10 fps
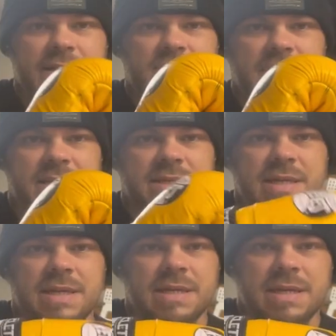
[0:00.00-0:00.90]
As you can
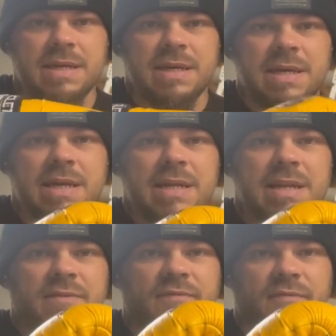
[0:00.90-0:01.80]
see,
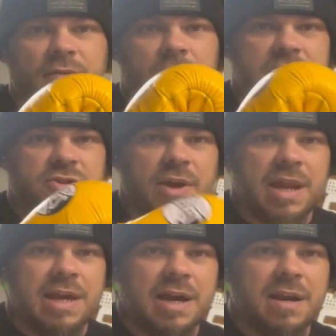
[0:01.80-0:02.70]
for a
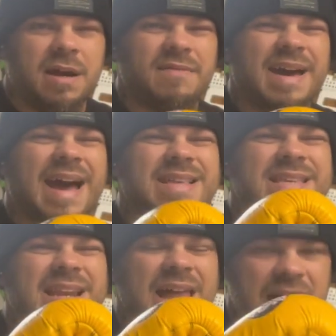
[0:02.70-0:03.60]
training glove, it has
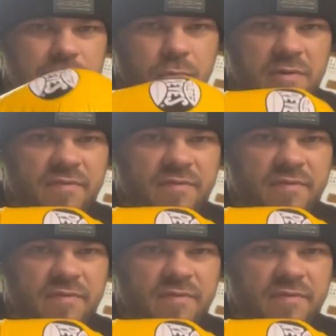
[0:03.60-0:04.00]
a lot more